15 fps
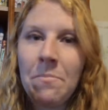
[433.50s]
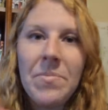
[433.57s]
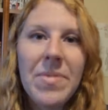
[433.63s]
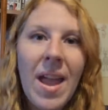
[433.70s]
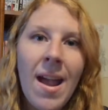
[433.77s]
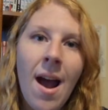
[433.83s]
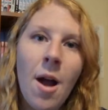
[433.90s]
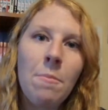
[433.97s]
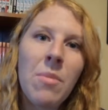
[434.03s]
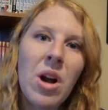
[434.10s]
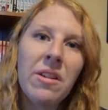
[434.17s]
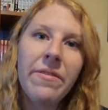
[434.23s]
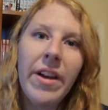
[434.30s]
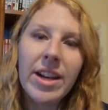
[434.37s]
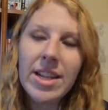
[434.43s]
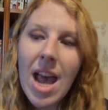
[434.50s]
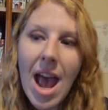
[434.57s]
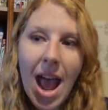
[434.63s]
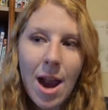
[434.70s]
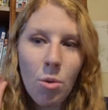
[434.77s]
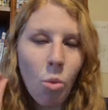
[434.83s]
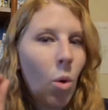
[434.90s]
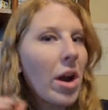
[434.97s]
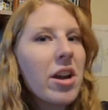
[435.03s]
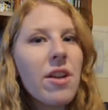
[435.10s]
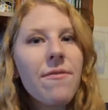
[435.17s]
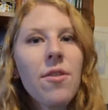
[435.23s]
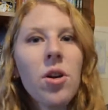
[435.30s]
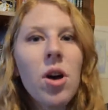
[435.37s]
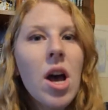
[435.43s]
They are perfect and
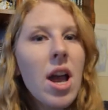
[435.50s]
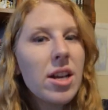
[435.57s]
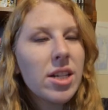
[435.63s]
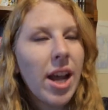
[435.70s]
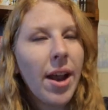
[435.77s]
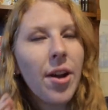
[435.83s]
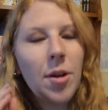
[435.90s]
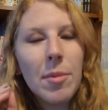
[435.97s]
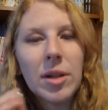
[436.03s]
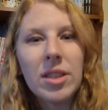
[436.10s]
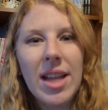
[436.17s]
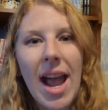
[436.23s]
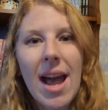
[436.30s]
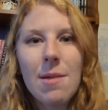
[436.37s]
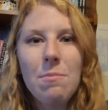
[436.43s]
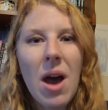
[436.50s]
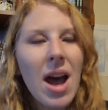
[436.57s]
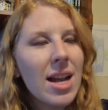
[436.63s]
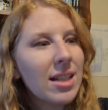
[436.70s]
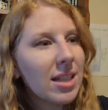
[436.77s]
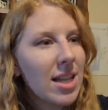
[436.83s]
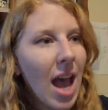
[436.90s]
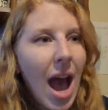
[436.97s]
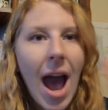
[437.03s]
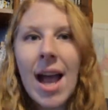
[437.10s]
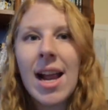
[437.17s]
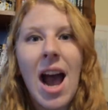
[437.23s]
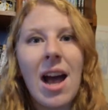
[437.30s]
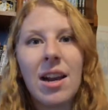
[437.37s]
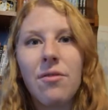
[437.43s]
wonderful, terrible dad puns. I
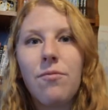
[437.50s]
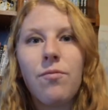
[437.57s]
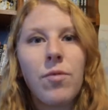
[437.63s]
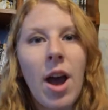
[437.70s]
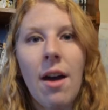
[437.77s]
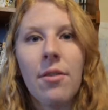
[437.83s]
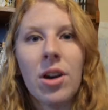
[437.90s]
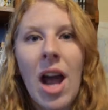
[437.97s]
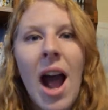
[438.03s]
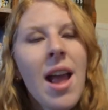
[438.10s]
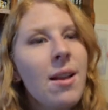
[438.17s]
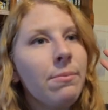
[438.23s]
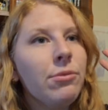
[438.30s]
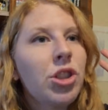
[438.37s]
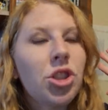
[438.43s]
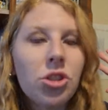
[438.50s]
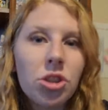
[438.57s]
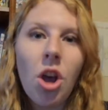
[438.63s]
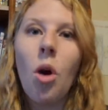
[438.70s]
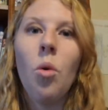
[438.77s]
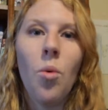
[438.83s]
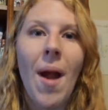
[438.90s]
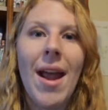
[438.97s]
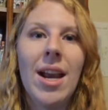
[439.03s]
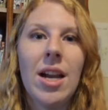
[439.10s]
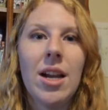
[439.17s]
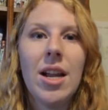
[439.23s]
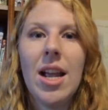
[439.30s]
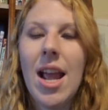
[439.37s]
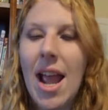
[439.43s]
got it covered. I am so ready.
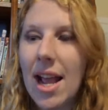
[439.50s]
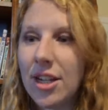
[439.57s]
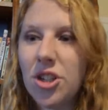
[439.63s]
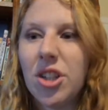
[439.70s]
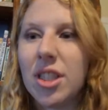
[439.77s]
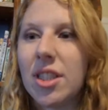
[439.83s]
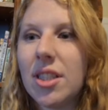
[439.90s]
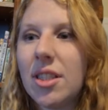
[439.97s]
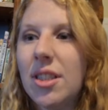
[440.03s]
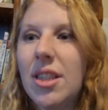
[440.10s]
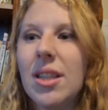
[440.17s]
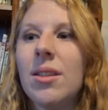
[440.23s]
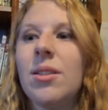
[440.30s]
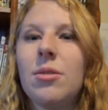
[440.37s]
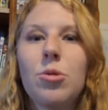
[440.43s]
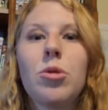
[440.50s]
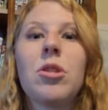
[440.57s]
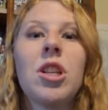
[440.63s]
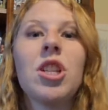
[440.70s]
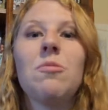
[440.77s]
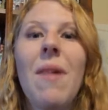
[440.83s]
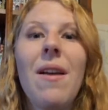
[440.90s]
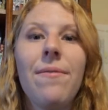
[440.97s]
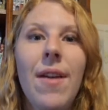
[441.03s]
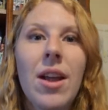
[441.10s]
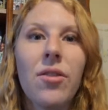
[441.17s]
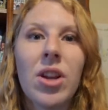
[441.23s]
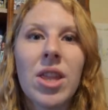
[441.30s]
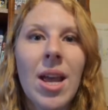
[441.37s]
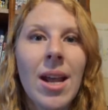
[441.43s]
Just my
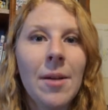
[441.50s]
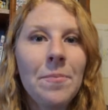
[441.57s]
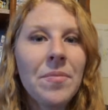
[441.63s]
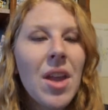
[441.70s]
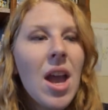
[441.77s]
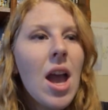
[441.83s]
favorite thing.